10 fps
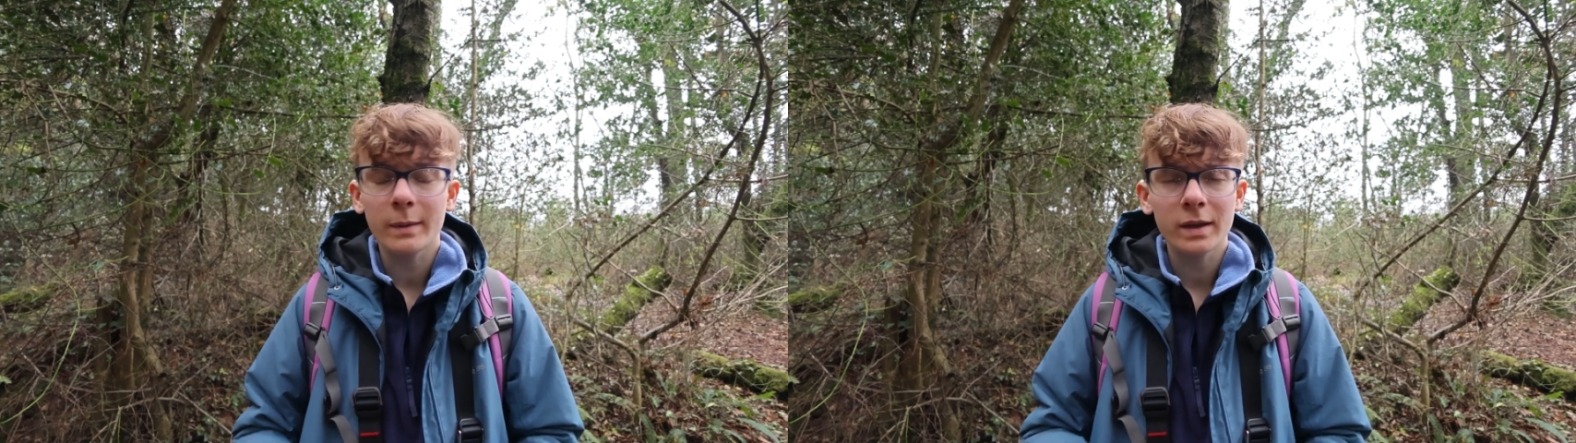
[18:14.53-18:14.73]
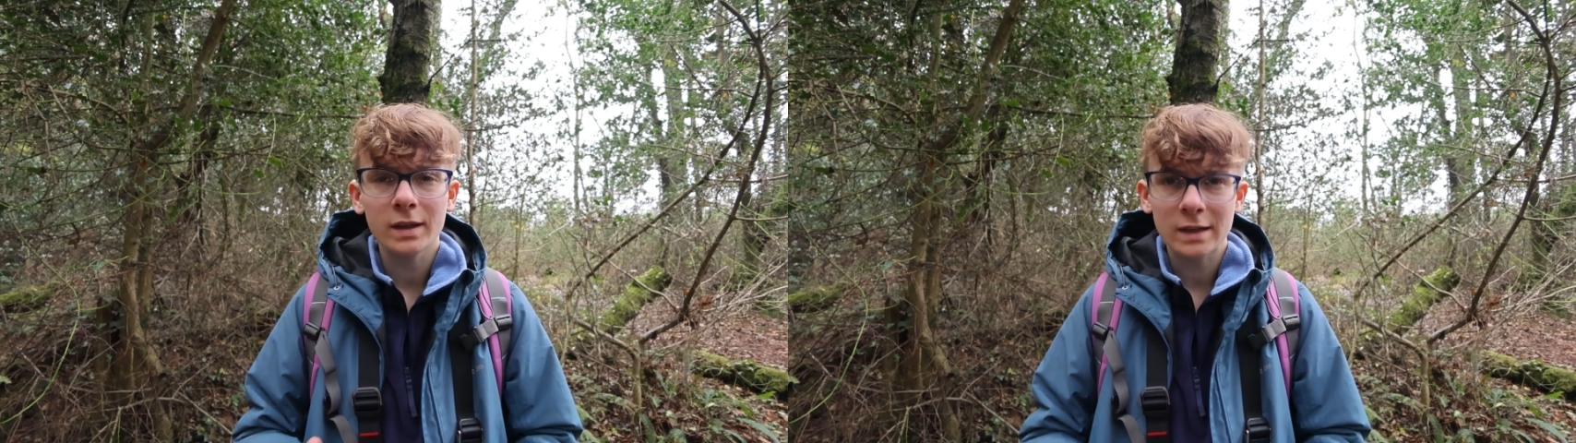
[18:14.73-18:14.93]

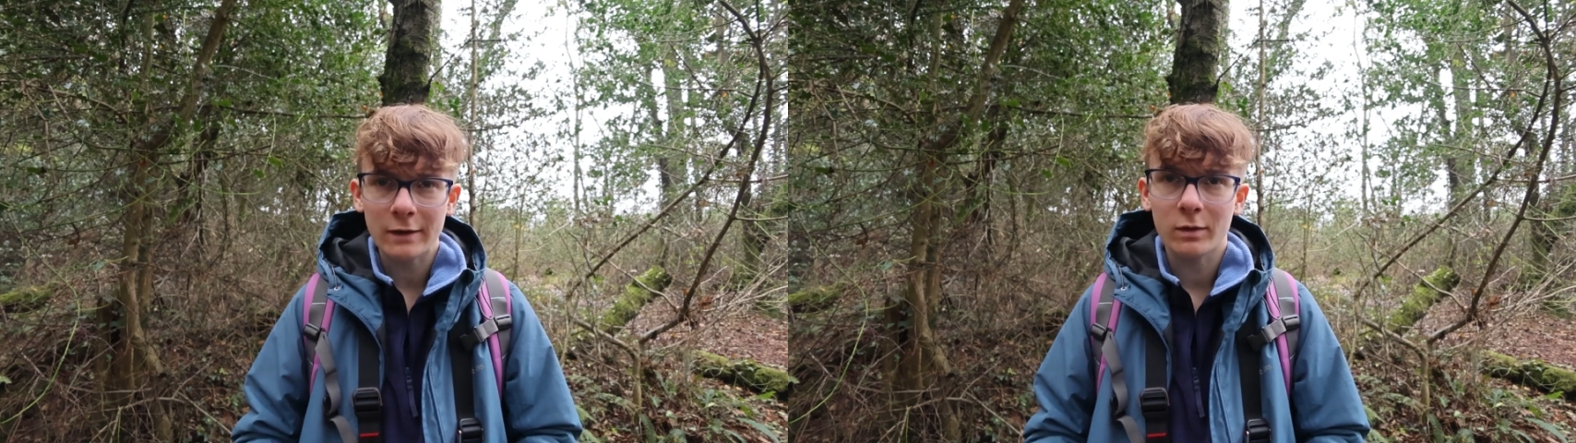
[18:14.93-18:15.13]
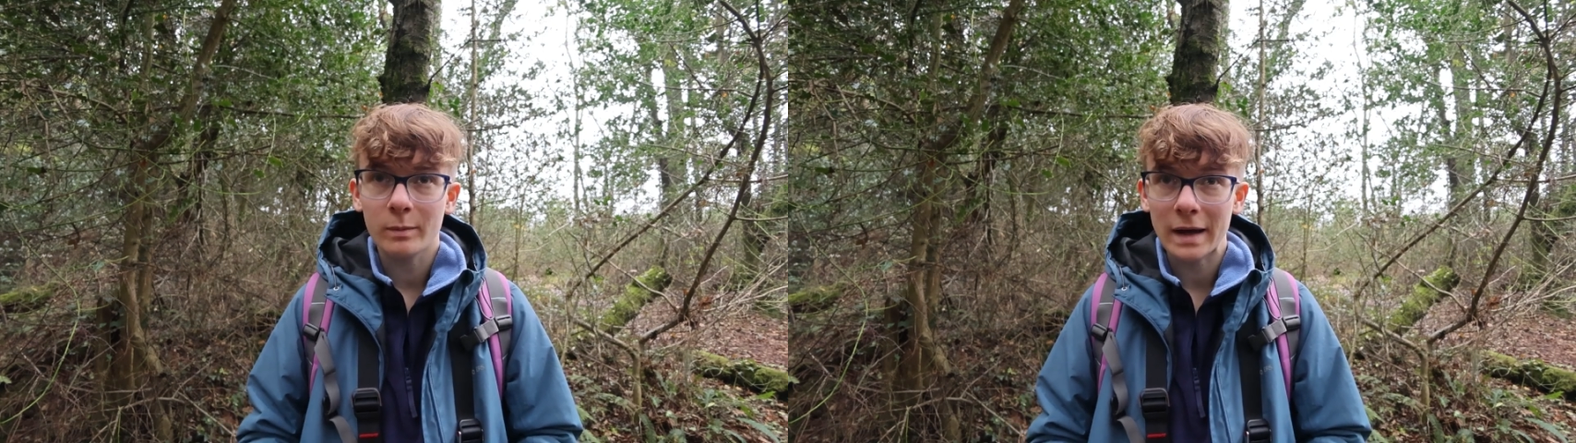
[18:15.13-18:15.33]
I'm in the
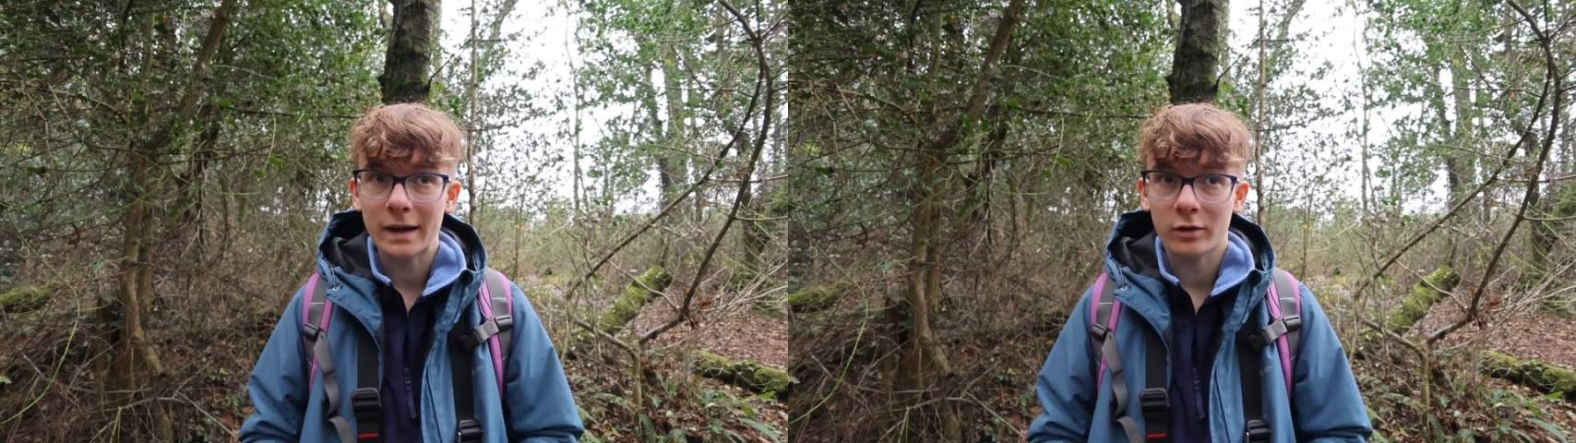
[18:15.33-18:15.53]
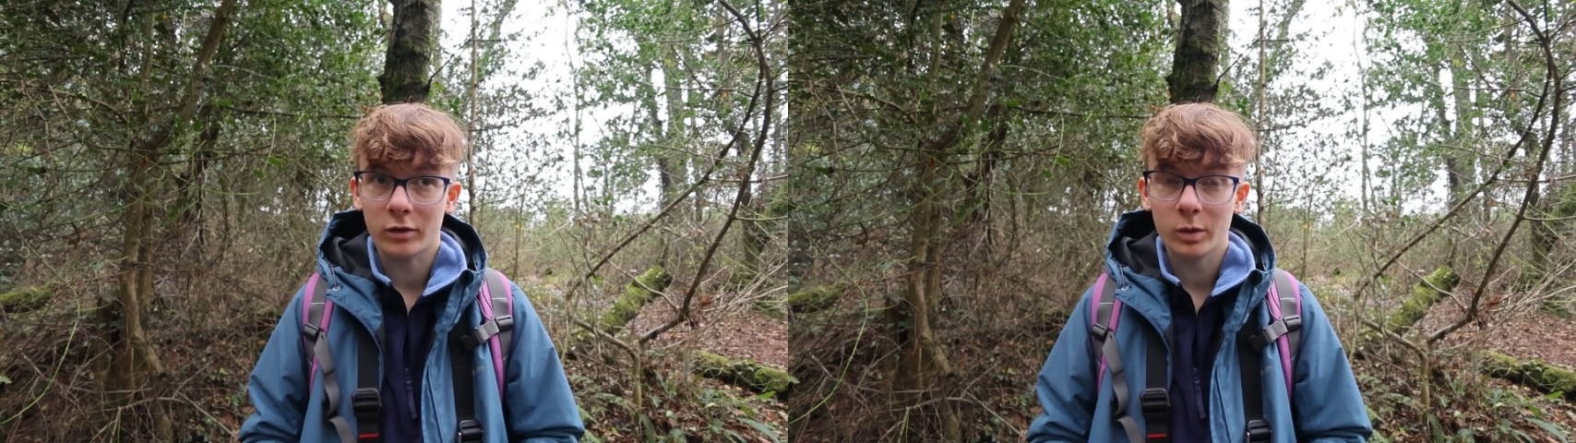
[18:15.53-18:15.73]
Devon
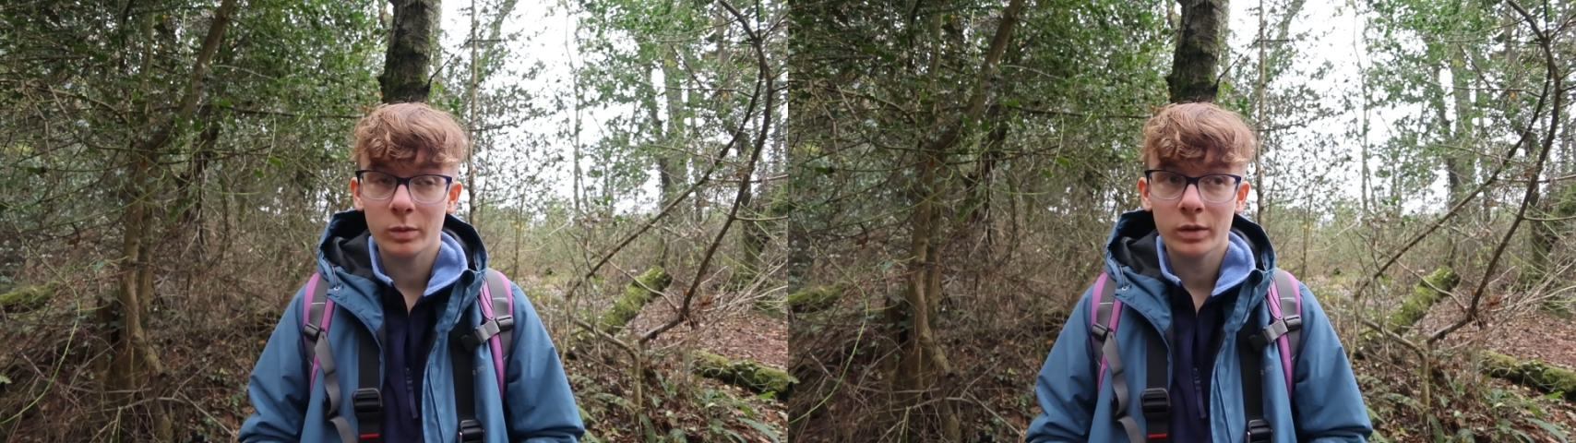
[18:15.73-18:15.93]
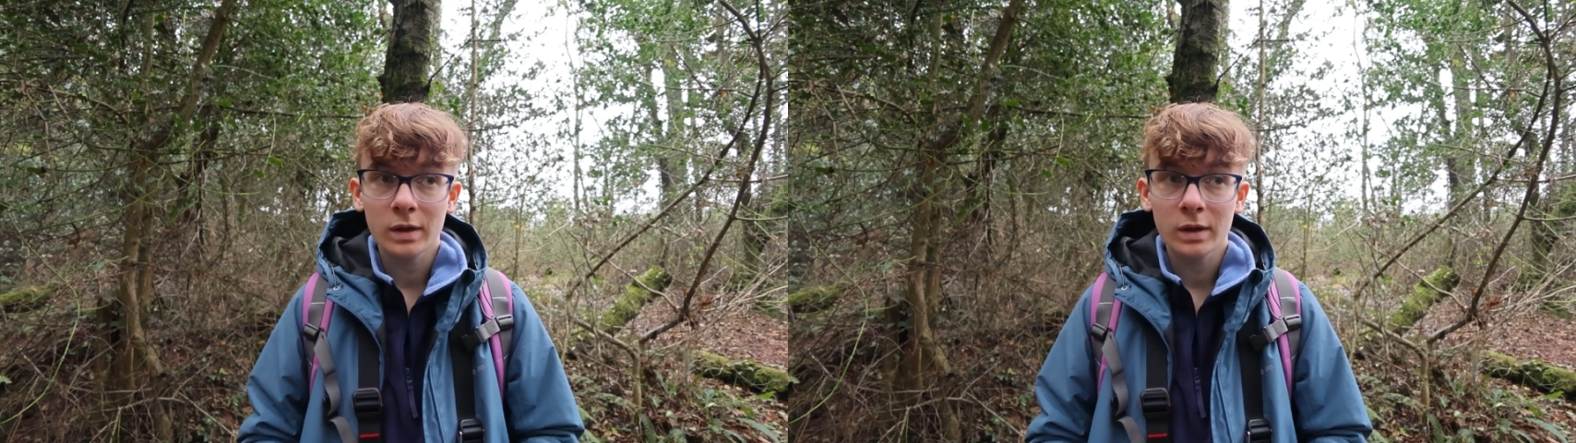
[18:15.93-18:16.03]
bat group